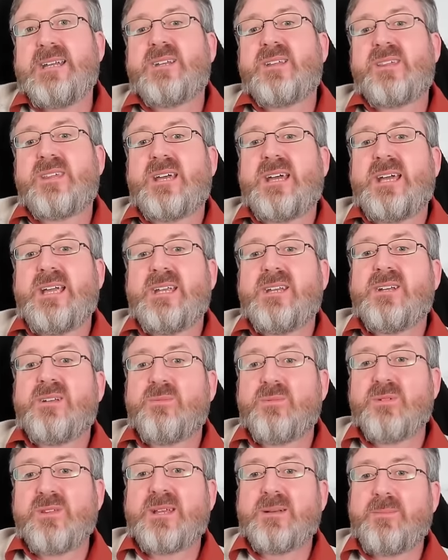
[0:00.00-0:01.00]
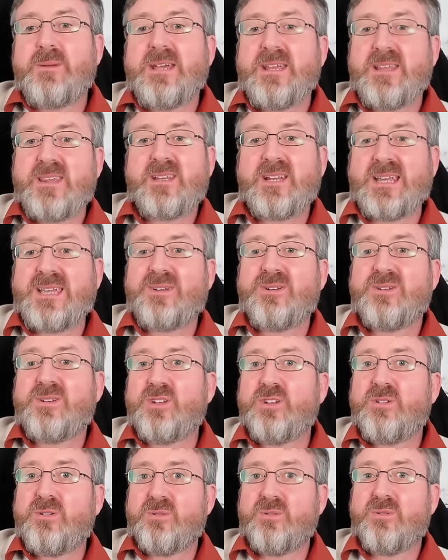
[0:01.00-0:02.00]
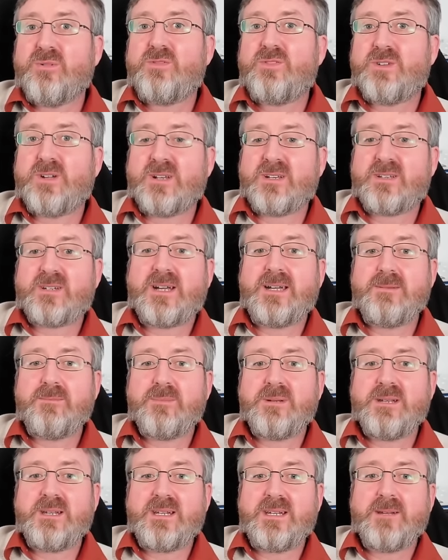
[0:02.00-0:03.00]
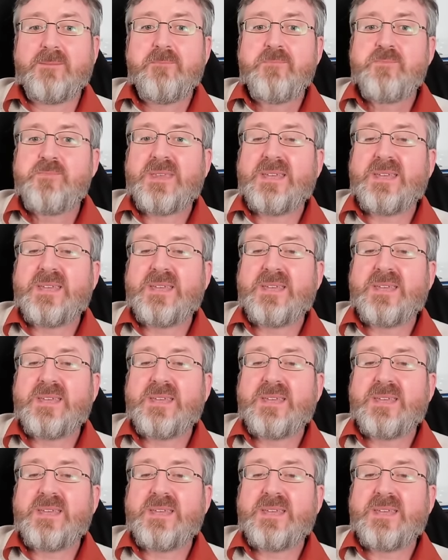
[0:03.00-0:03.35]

decided it was the best they could do for the time being.